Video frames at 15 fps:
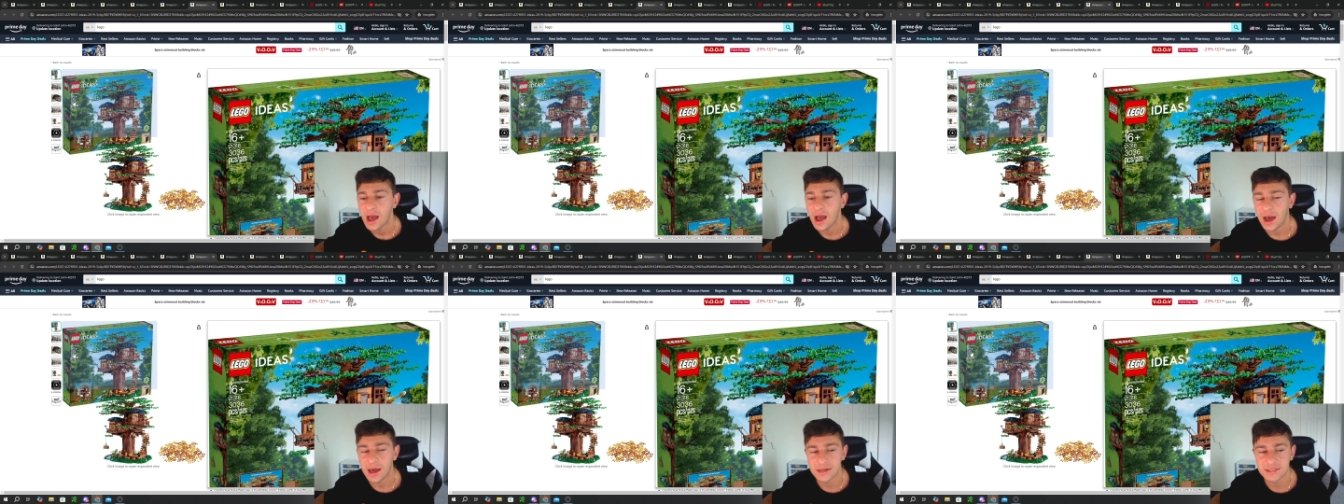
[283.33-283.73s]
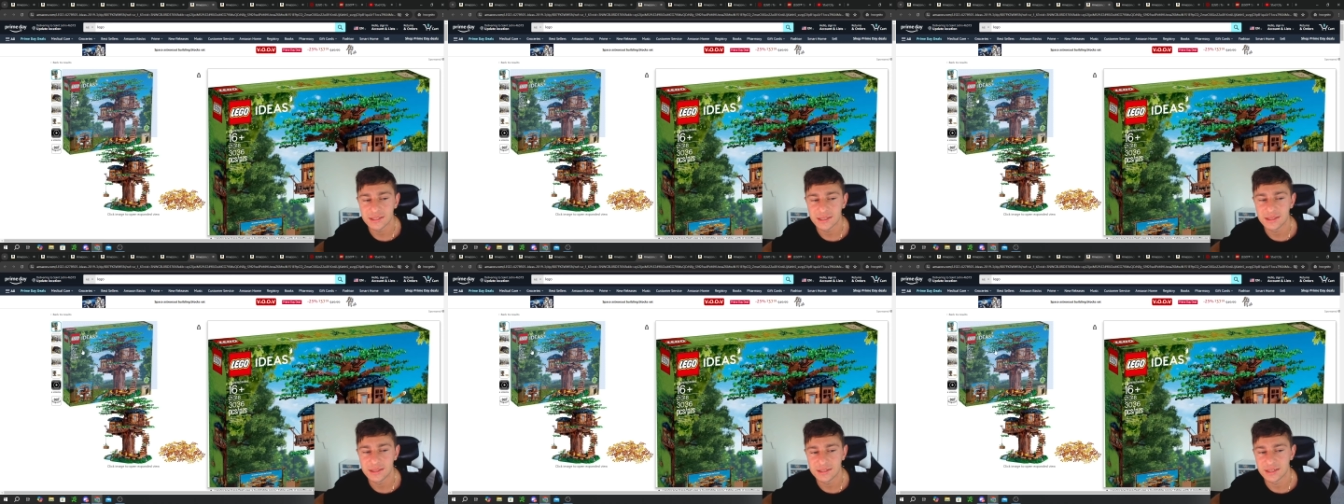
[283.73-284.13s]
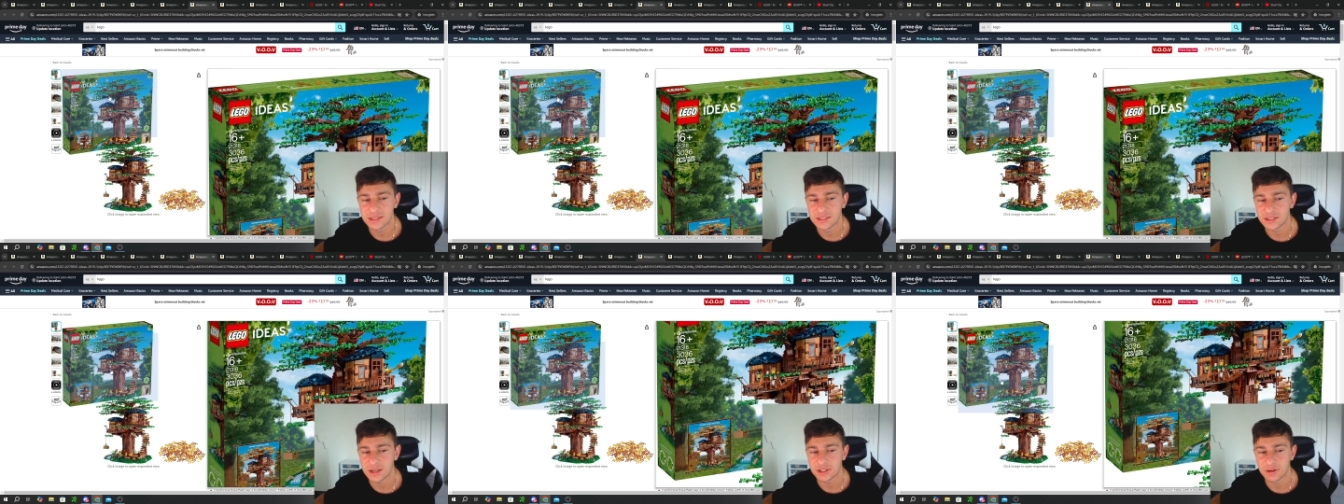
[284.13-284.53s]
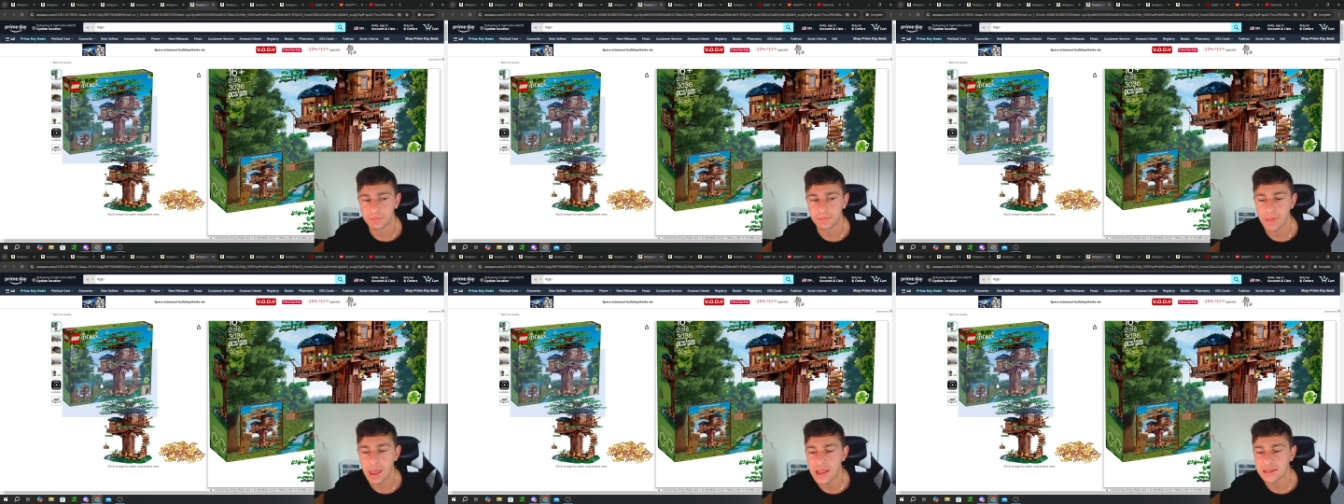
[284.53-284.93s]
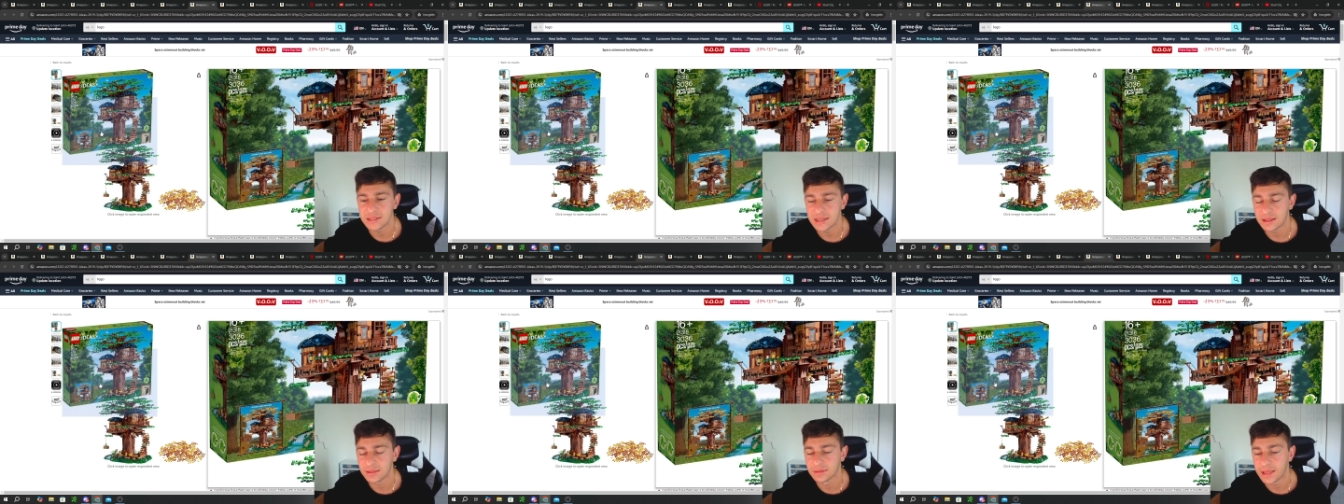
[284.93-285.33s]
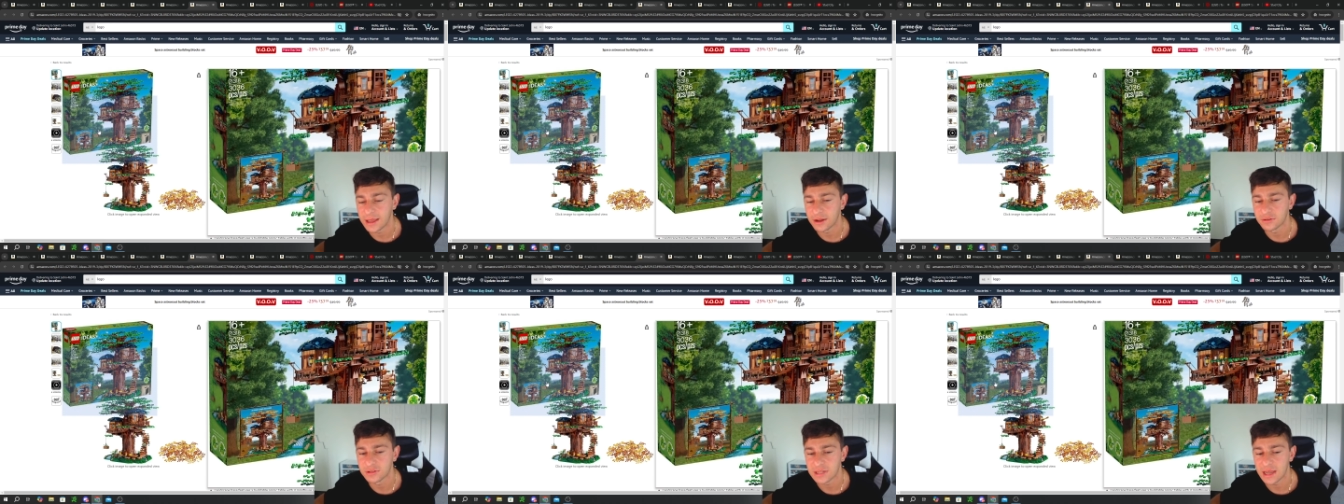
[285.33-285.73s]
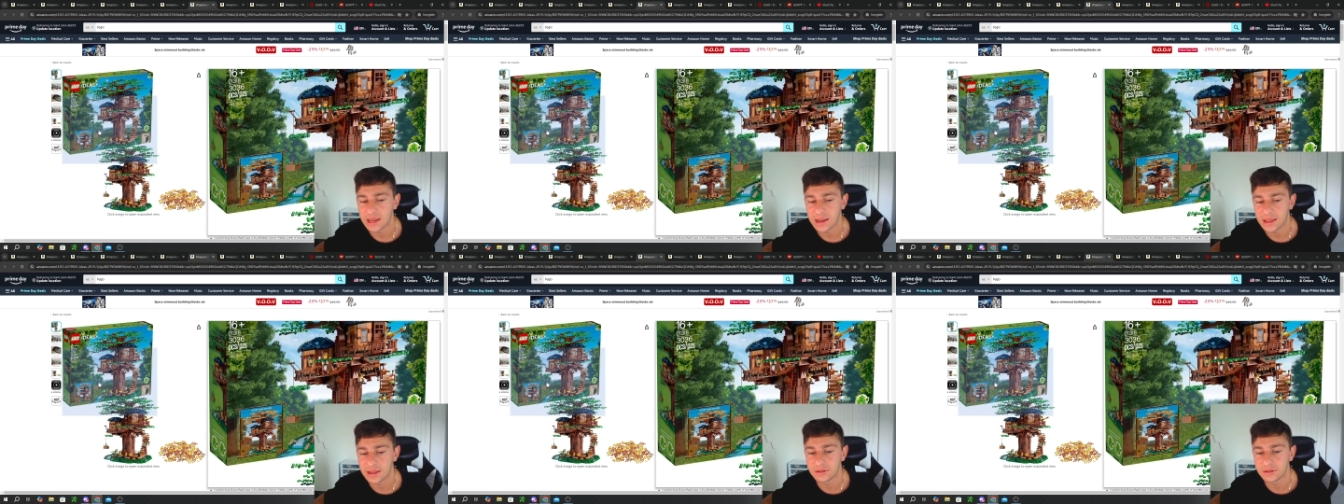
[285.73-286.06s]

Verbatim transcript: honestly, this is such amazing Lego set.